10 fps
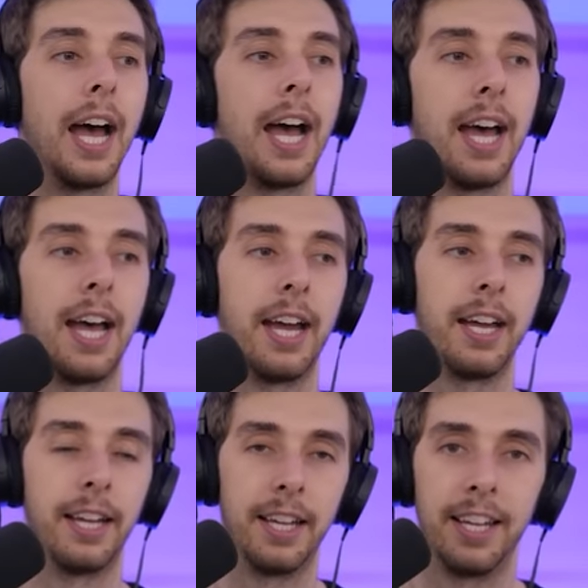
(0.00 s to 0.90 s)

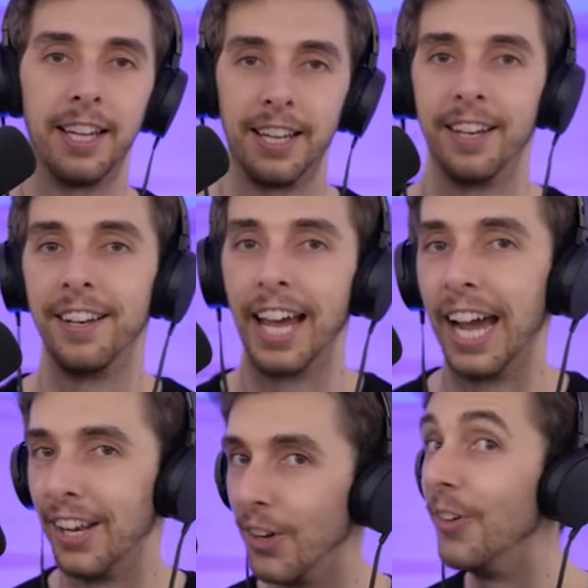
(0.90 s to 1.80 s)
and I
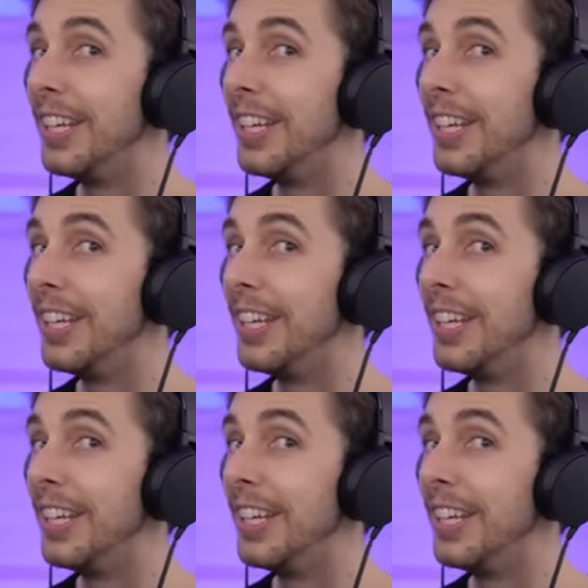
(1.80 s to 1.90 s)
had no